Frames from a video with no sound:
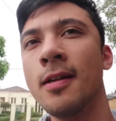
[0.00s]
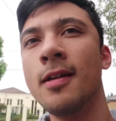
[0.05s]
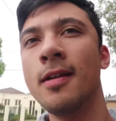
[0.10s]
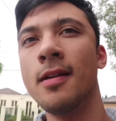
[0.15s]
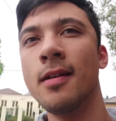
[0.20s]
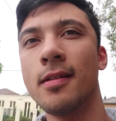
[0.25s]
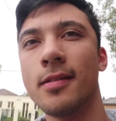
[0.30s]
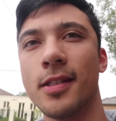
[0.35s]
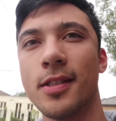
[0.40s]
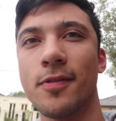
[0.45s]

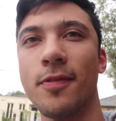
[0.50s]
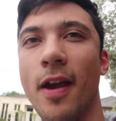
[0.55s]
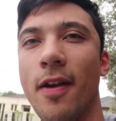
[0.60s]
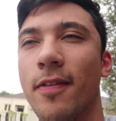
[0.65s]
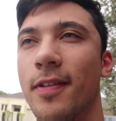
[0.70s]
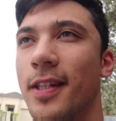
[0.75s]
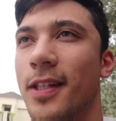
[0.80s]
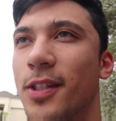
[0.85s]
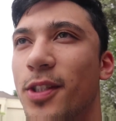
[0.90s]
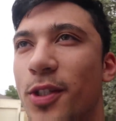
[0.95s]
it's his
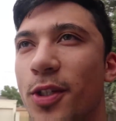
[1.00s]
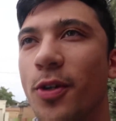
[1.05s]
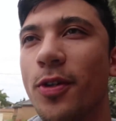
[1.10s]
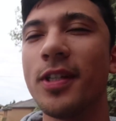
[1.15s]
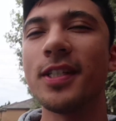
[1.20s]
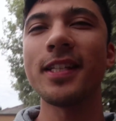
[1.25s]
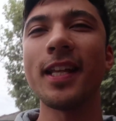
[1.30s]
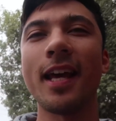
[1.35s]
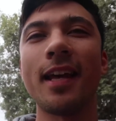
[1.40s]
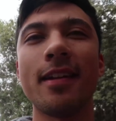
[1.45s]
favorite thing to do,
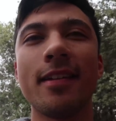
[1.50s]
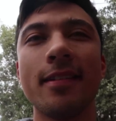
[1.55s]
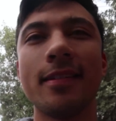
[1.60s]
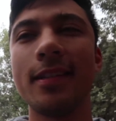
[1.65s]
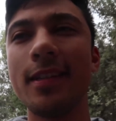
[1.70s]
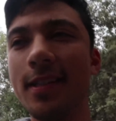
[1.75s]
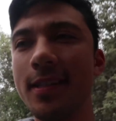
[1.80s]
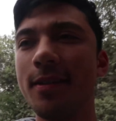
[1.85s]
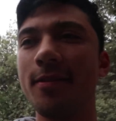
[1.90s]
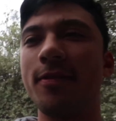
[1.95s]
isn't it?
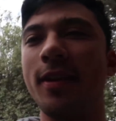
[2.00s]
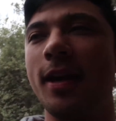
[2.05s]
Isn't it,